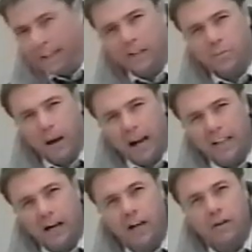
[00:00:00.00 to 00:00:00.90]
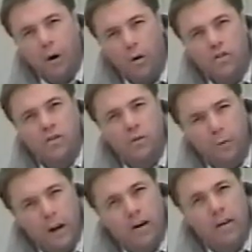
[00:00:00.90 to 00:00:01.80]
This pylon holds the
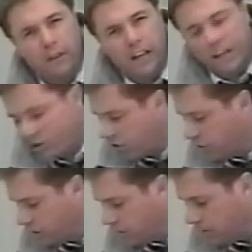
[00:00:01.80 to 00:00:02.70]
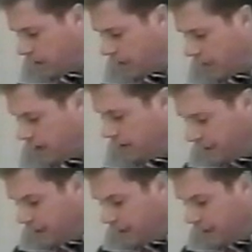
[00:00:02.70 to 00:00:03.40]
rear of the engine to the plane.